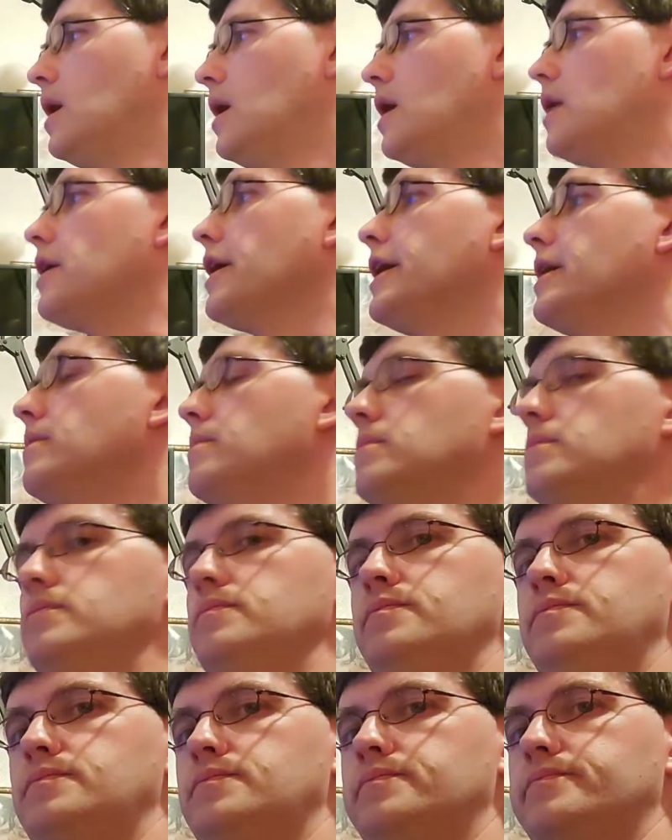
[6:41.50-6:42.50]
Alright.
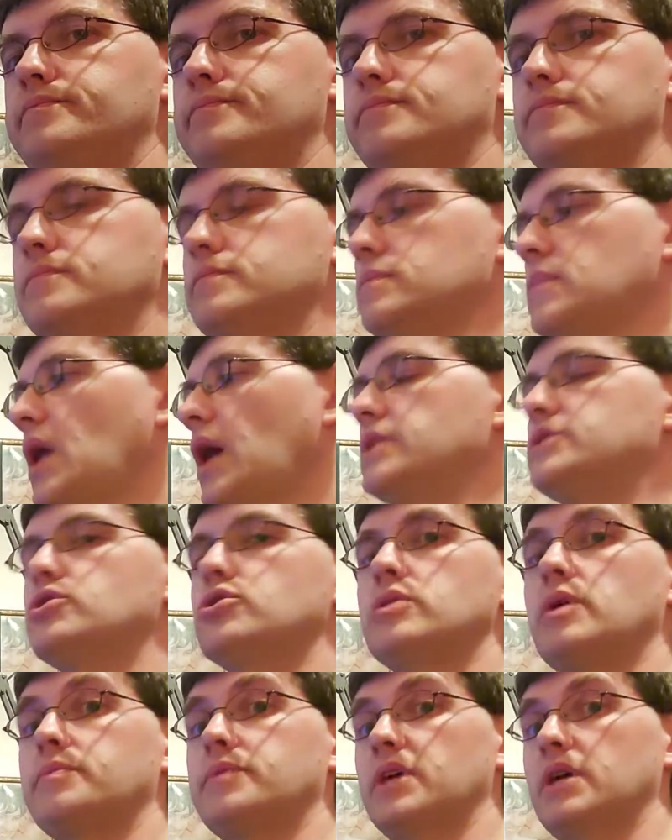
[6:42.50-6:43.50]
I
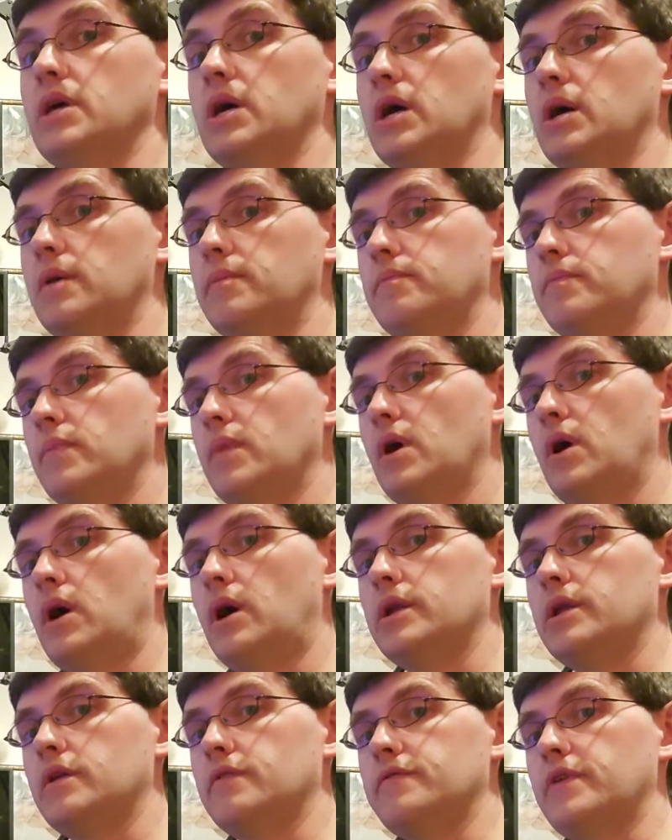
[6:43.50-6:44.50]
turned up the
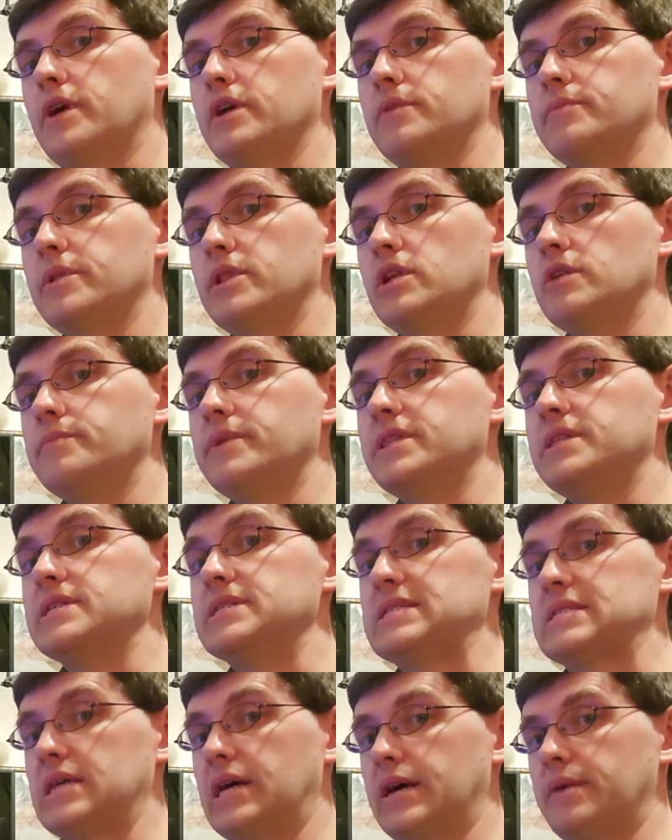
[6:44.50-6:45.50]
audio volume a little bit
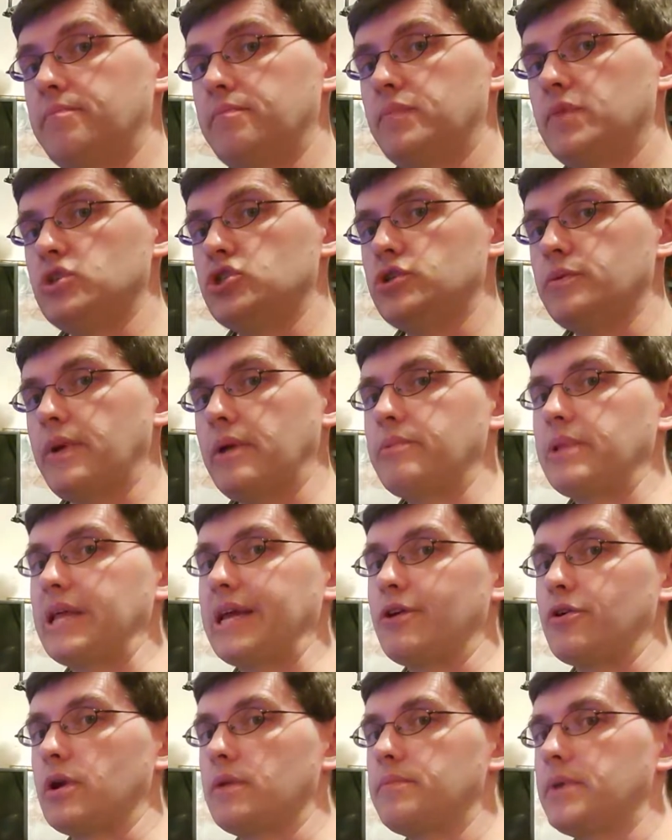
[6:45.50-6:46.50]
this time. You should be able
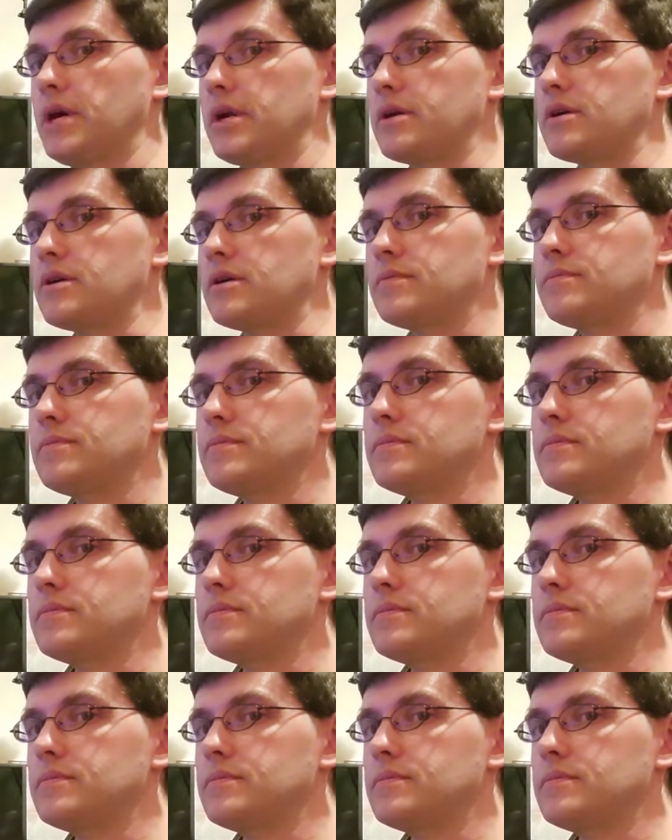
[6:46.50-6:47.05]
to hear it better.